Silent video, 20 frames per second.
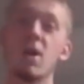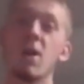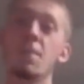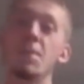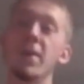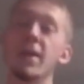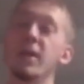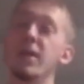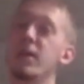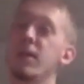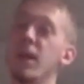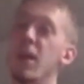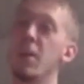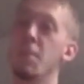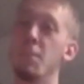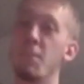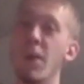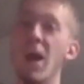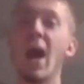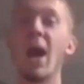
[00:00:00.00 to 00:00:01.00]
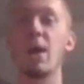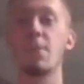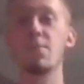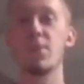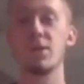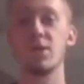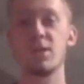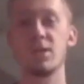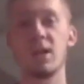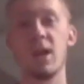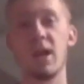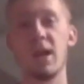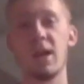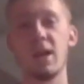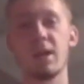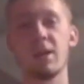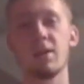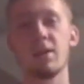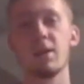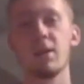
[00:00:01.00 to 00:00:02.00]
making a bad
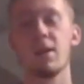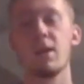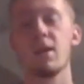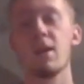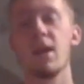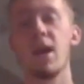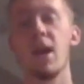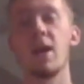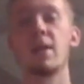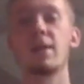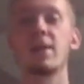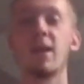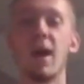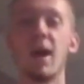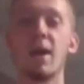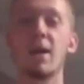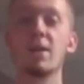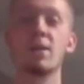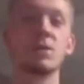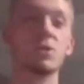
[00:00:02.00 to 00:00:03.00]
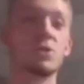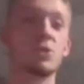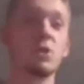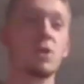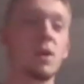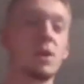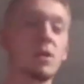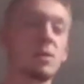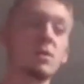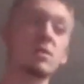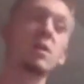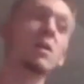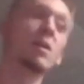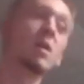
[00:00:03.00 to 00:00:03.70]
mistake. And that is just